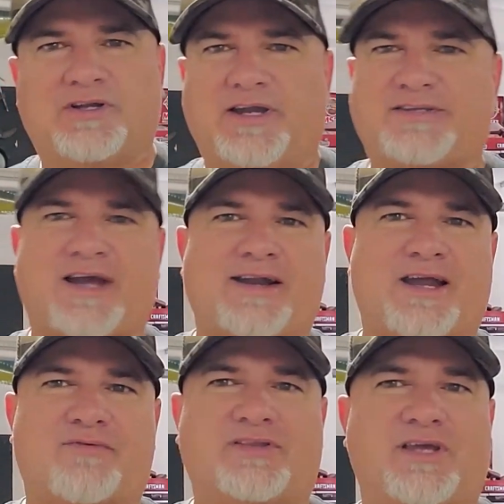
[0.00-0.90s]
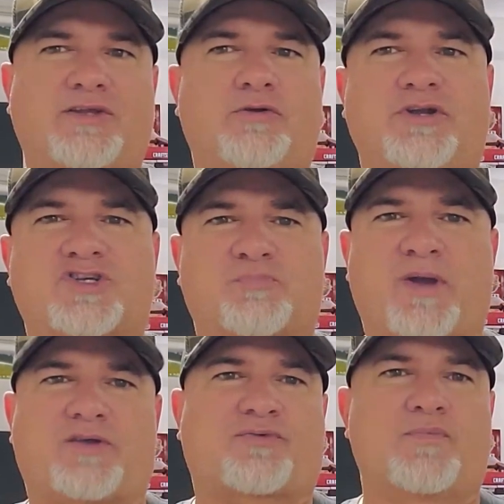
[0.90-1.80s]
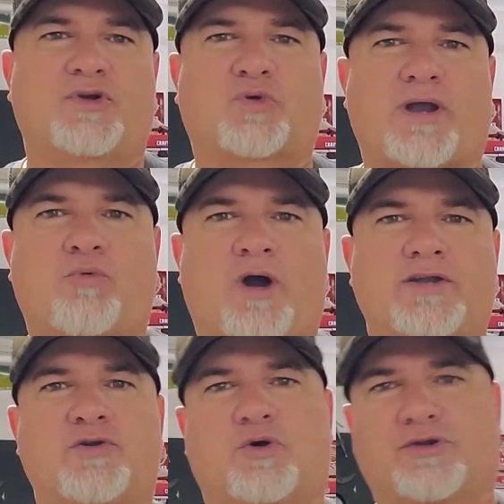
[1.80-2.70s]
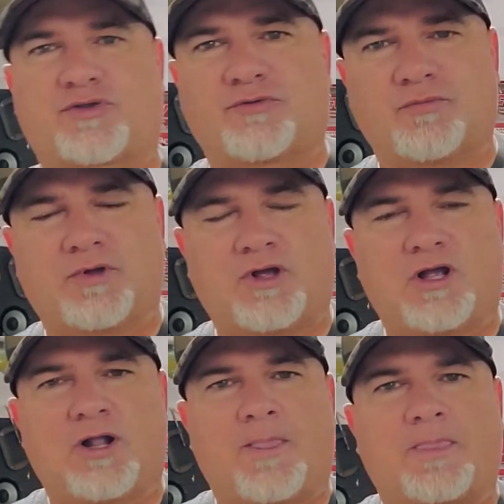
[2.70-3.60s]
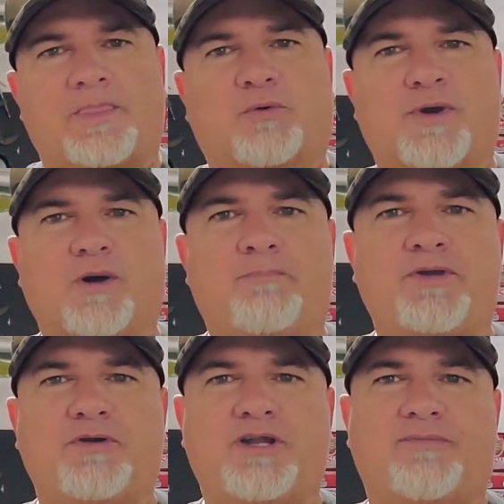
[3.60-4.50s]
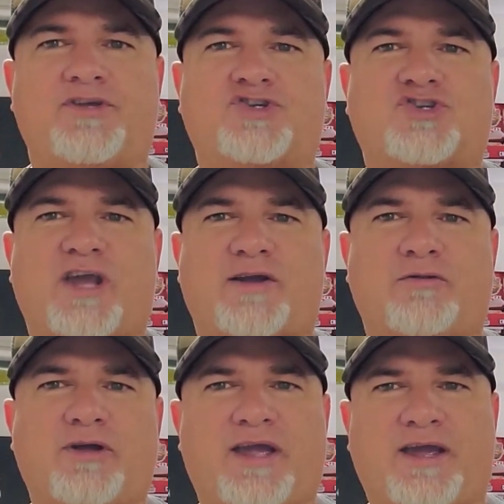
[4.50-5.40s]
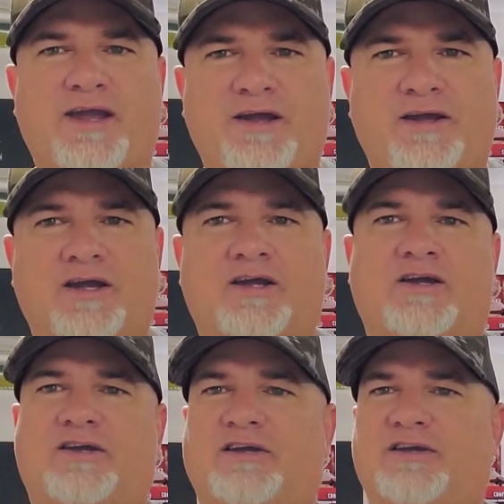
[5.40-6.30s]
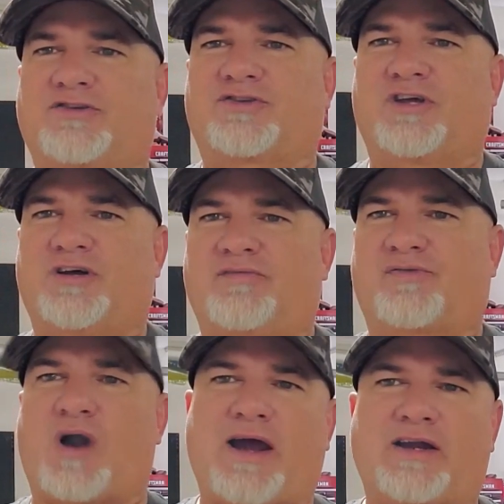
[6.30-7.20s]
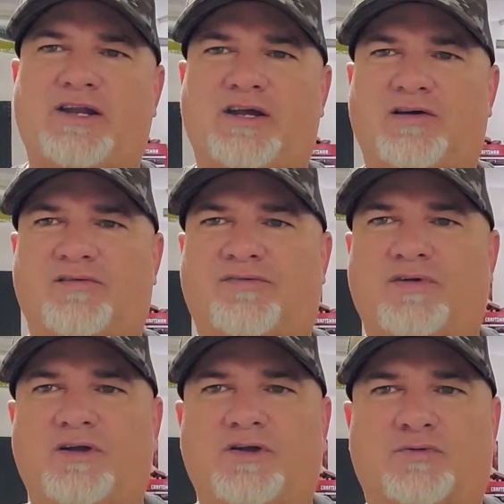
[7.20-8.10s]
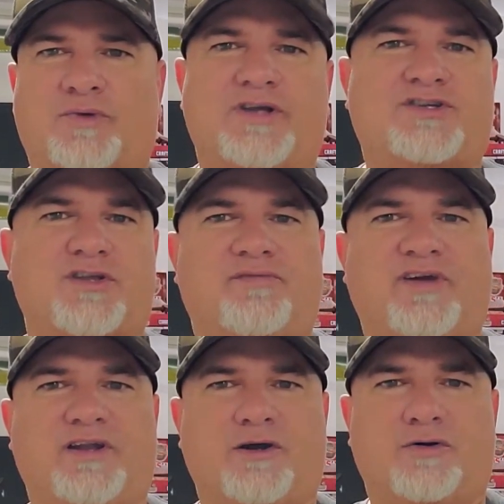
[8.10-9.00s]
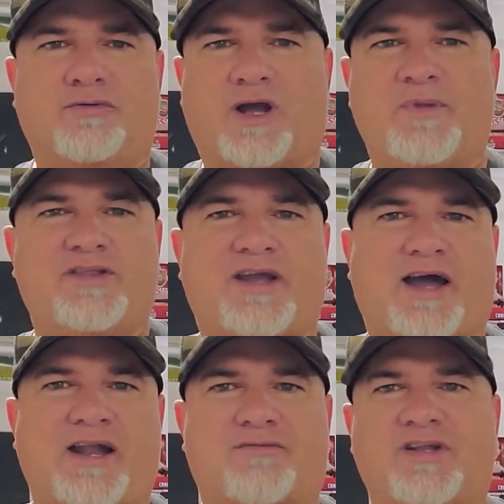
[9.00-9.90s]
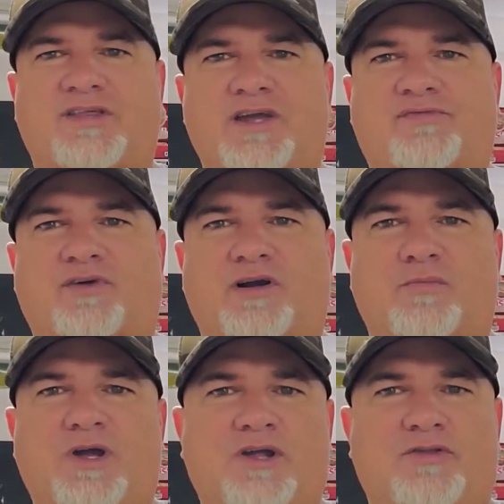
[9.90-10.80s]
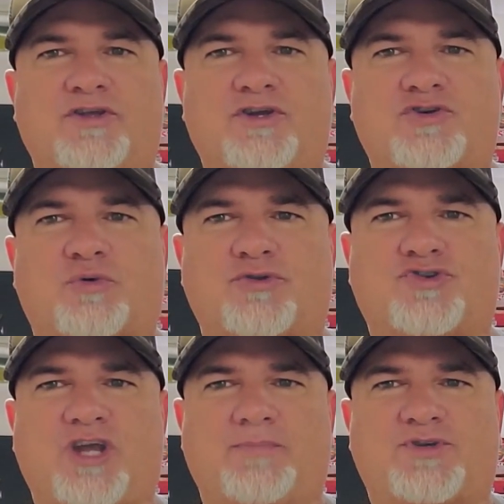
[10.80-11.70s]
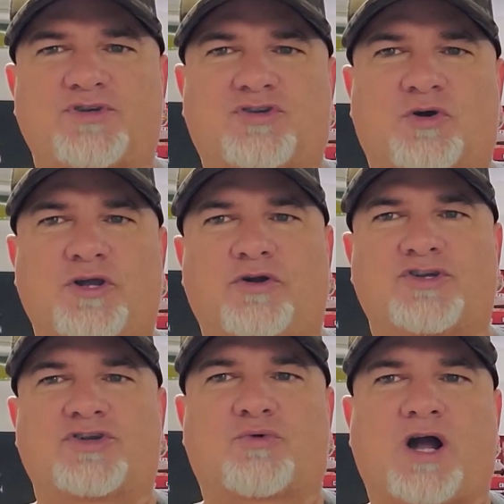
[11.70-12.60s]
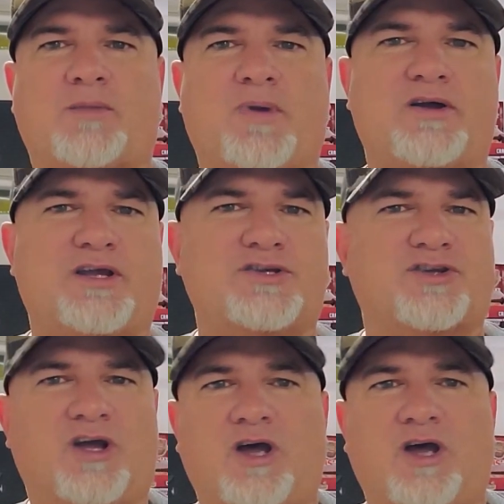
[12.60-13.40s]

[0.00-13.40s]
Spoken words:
It's got everything you'd expect from the Great White North. The real beauty of this channel, is the variety of rigs in the video. I mean, they got everything from the usual Jeeps and Toyotas and rock buggies,